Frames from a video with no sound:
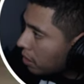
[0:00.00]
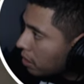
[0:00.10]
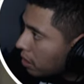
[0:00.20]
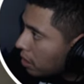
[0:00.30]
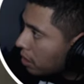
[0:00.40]

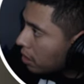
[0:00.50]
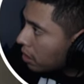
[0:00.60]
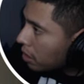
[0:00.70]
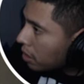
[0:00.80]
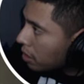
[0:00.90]

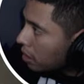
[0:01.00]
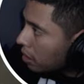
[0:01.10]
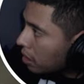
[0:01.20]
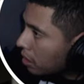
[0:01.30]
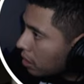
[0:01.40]

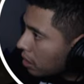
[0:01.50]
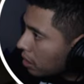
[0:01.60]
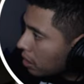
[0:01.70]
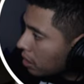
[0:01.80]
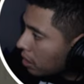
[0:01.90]

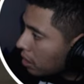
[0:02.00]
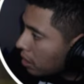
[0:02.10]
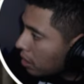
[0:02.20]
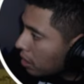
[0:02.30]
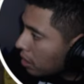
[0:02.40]

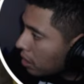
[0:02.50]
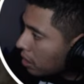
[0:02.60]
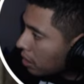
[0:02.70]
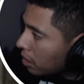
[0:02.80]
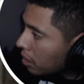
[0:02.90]

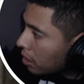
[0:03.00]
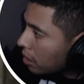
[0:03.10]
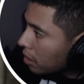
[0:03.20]
Nobody speaks.